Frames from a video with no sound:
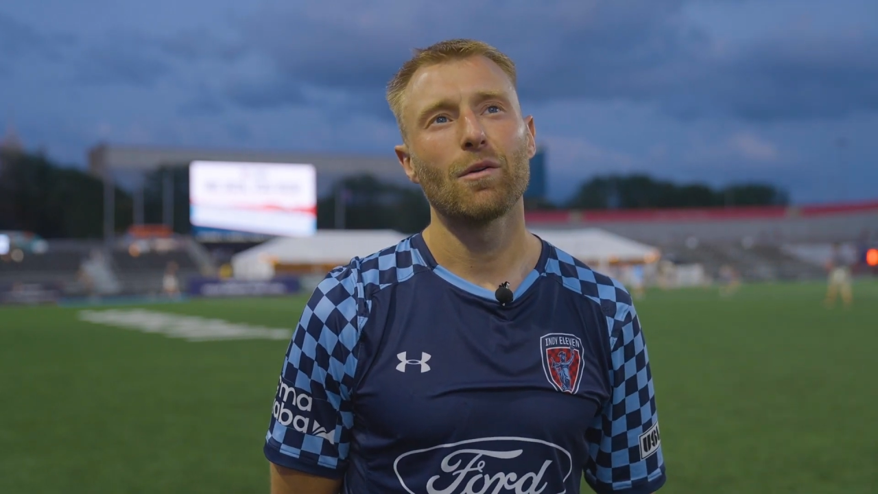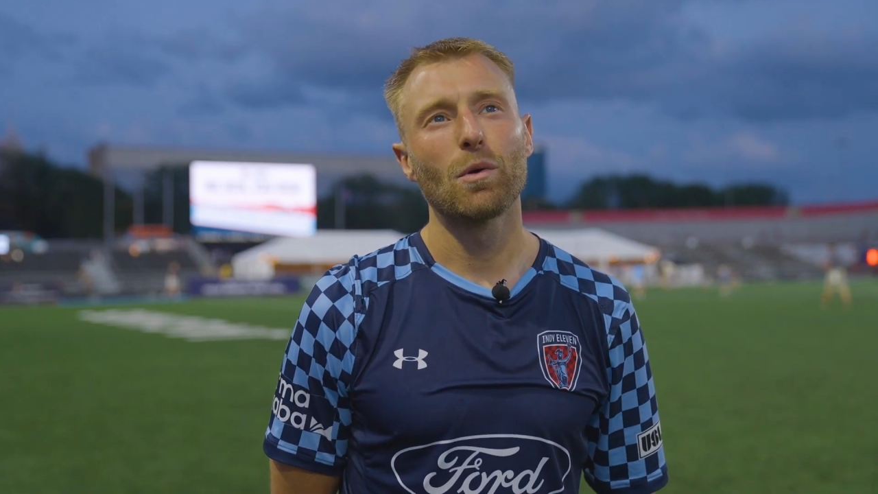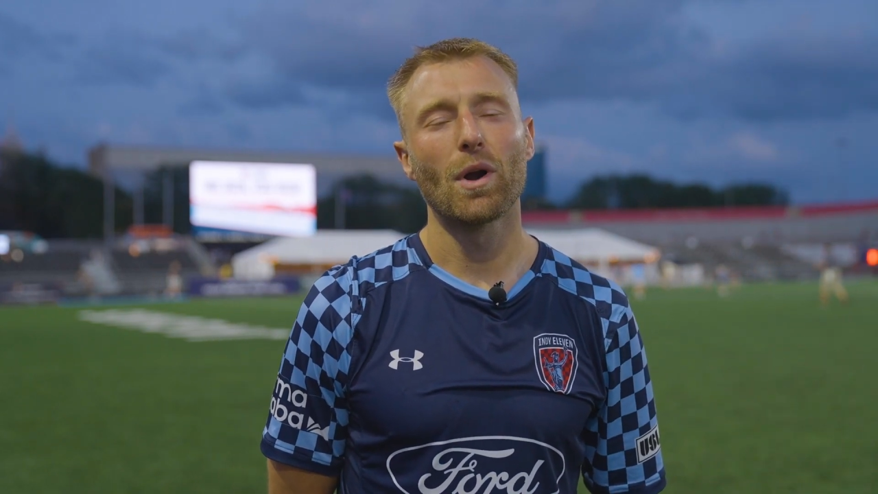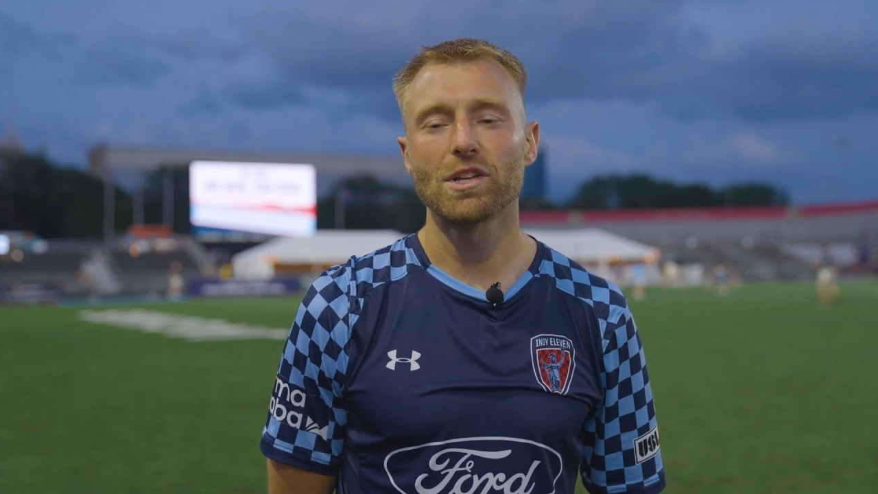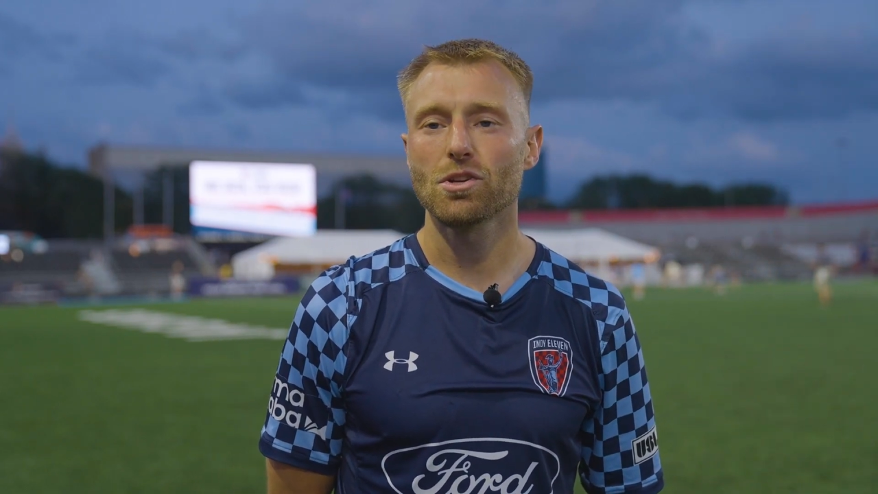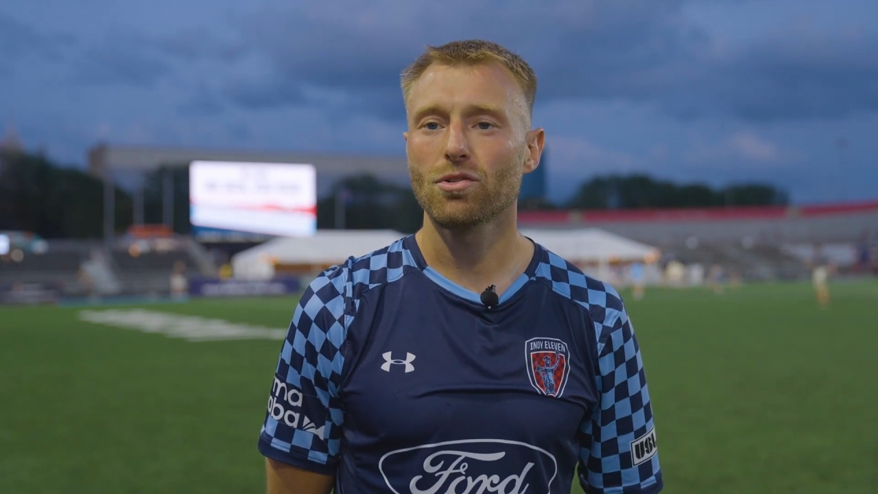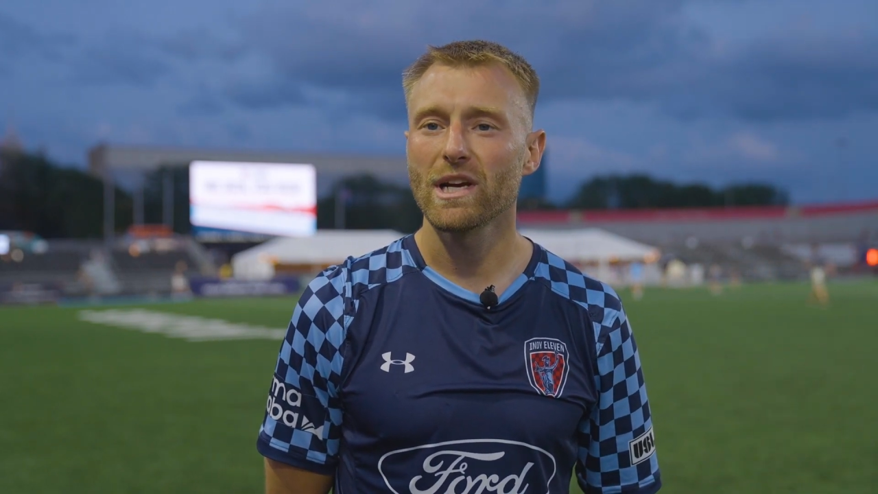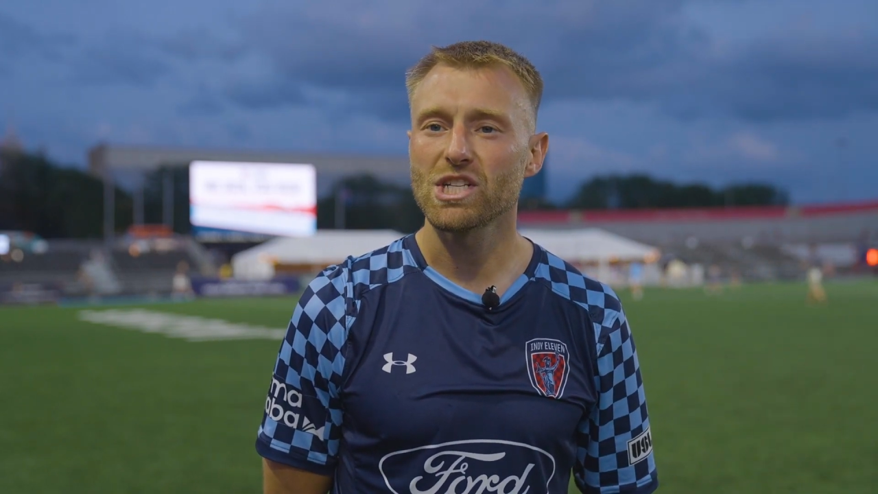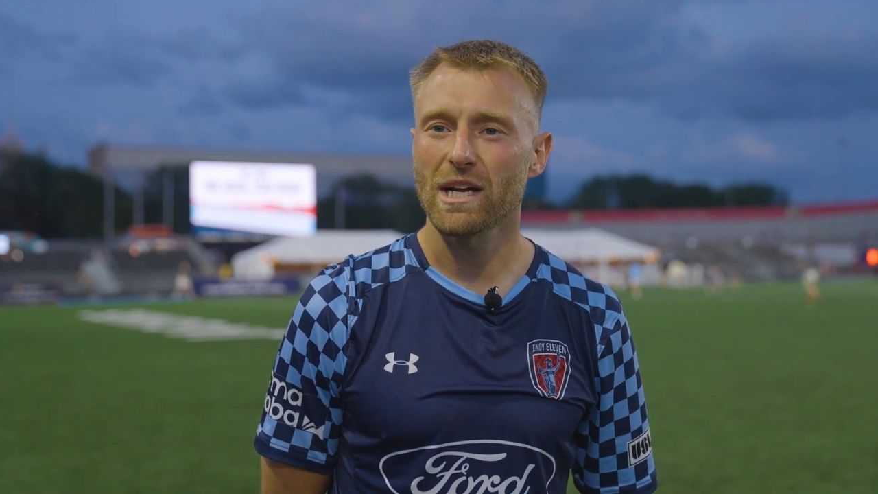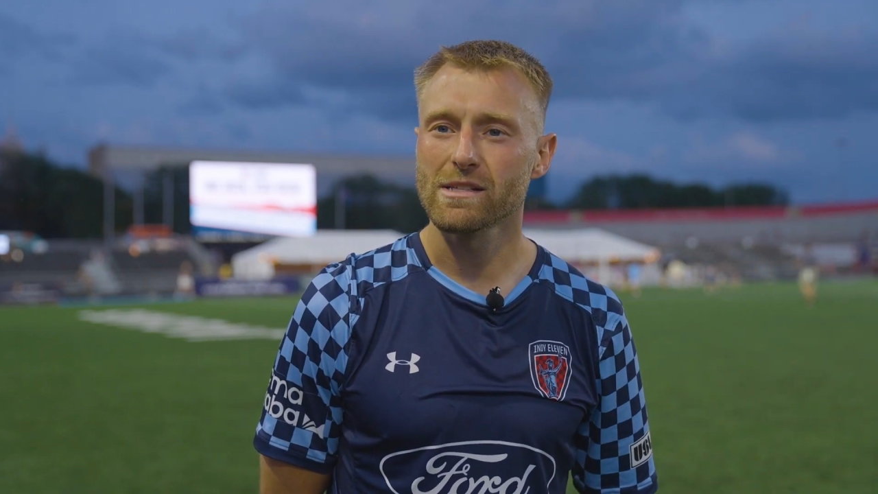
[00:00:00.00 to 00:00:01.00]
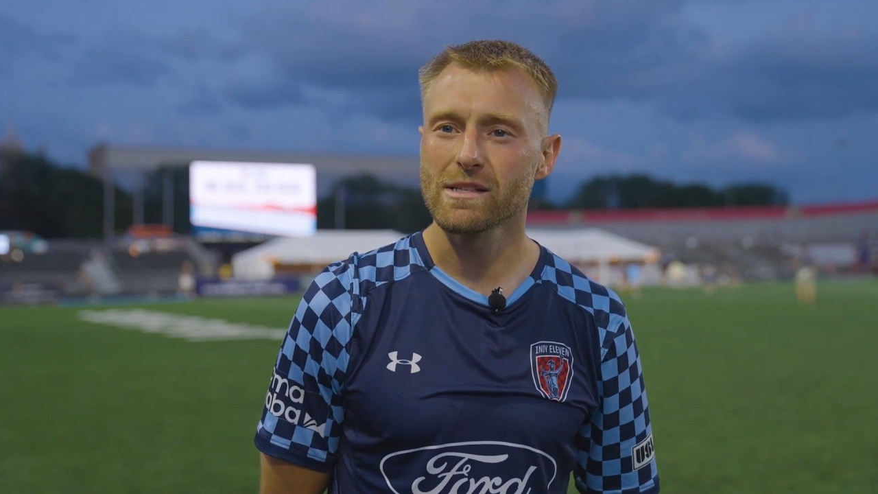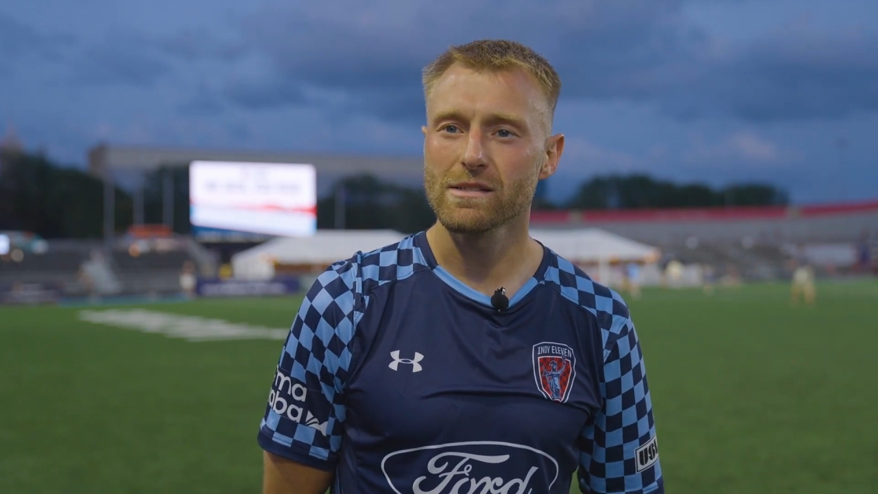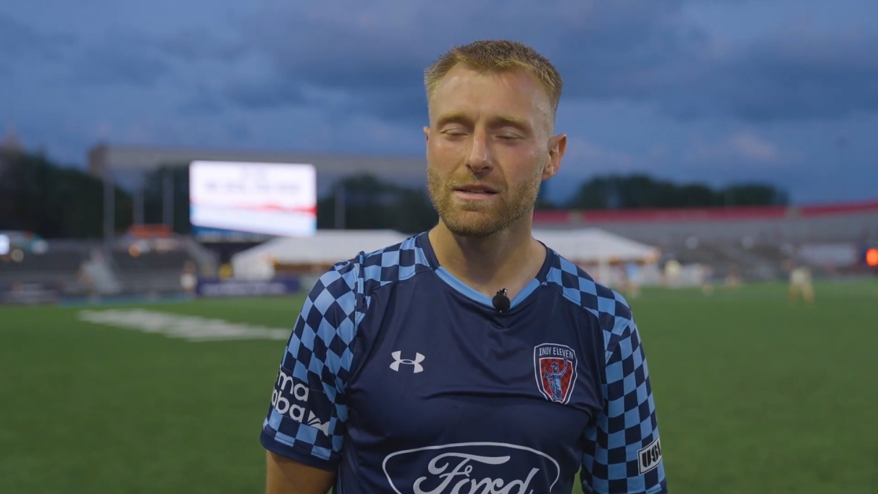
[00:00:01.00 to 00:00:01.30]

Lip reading: we wanted to create chances.